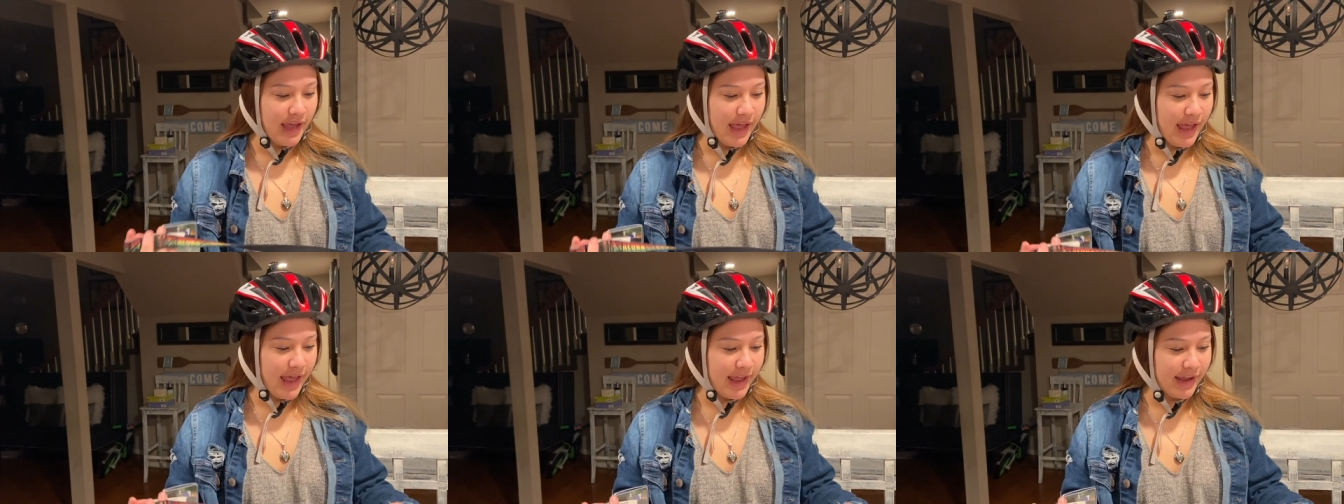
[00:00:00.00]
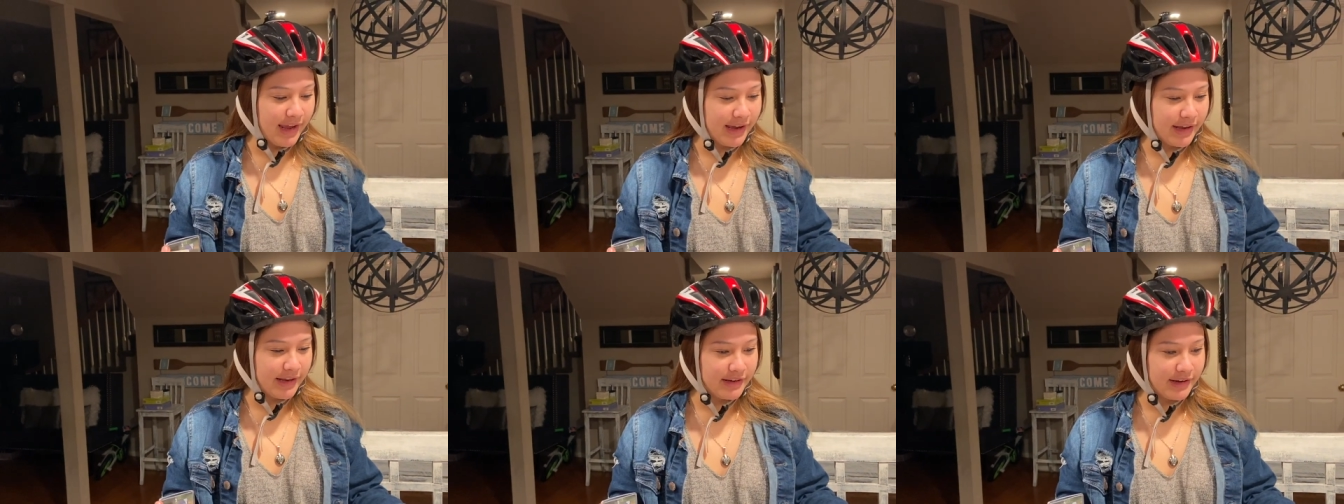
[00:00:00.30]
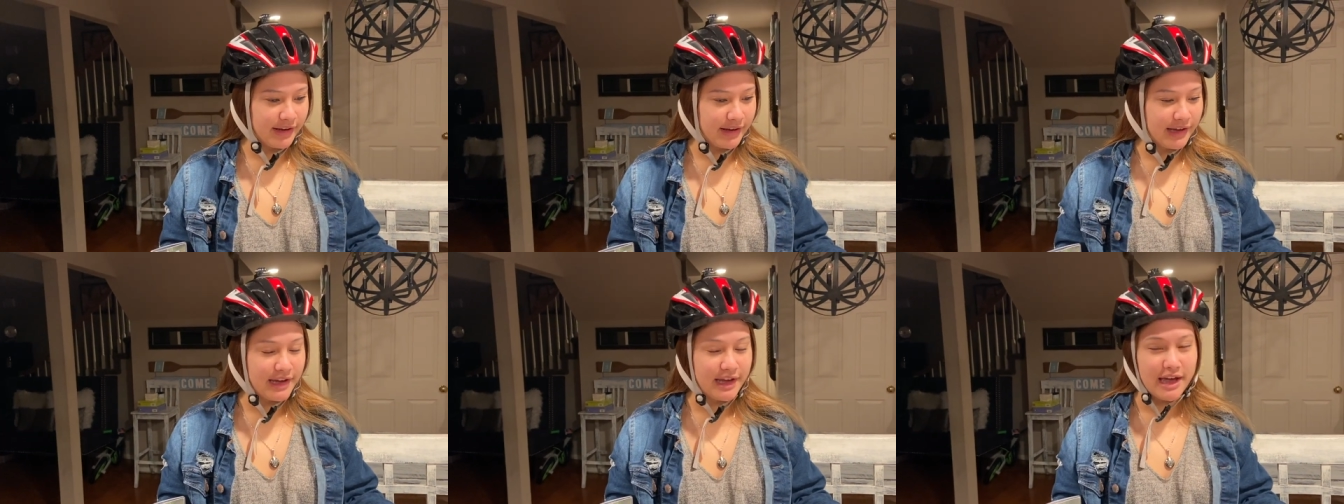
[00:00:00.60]

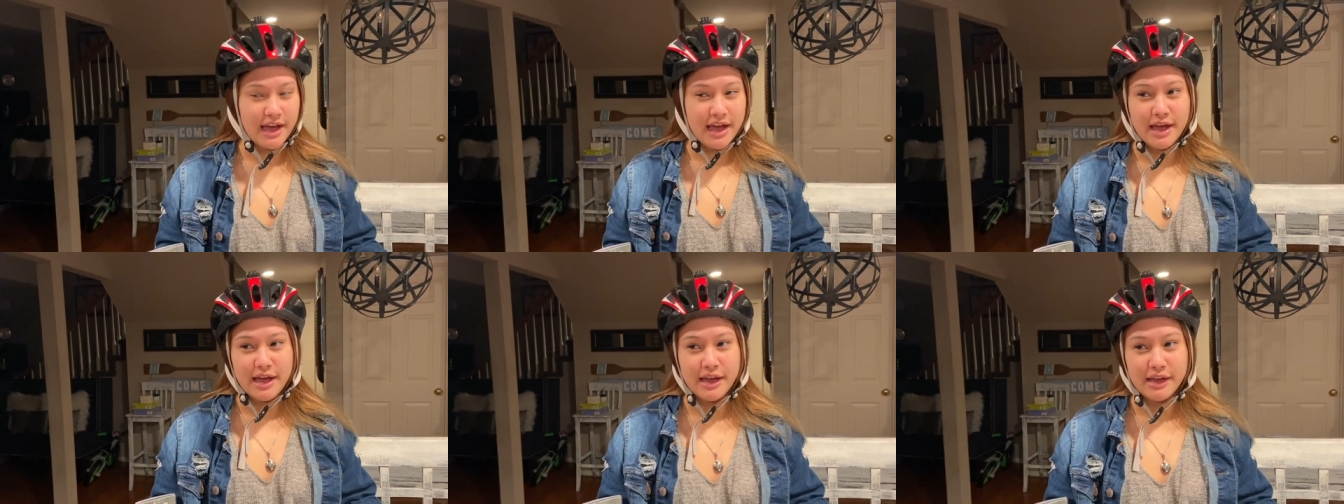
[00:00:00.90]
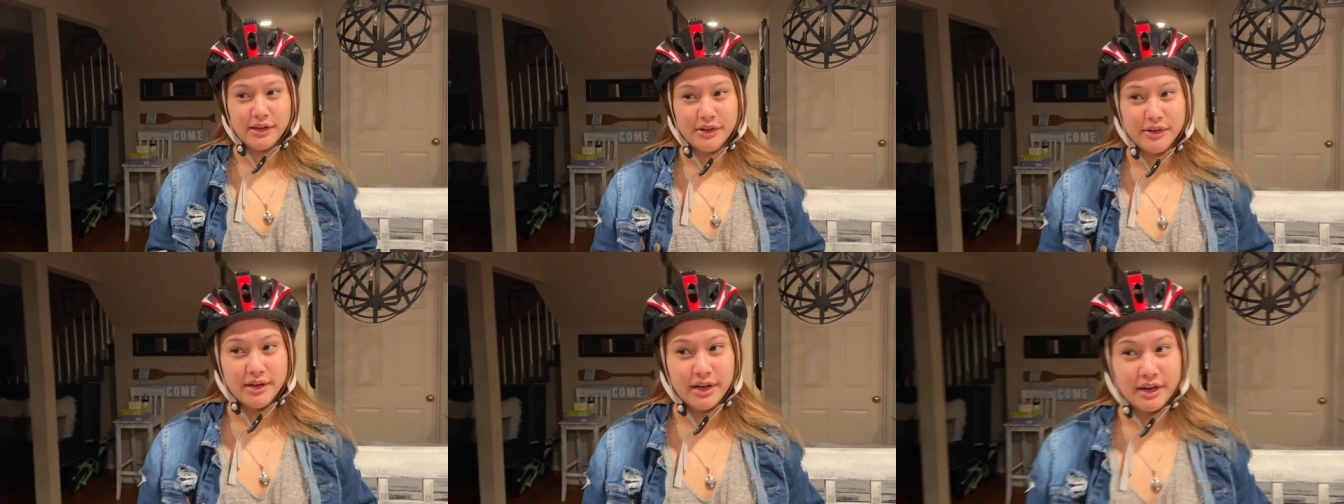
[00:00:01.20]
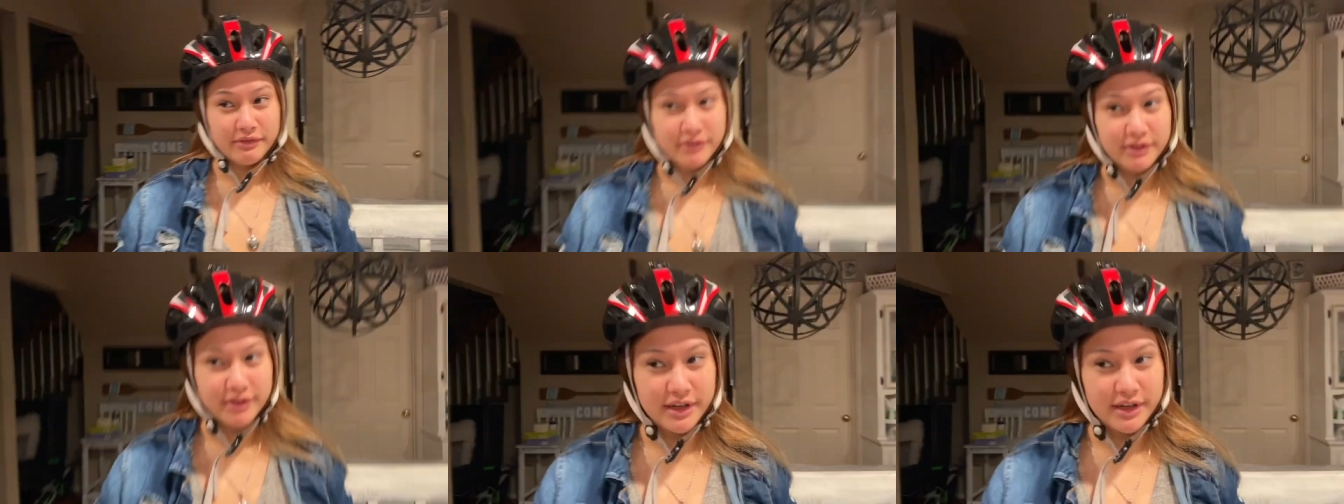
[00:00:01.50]
And you never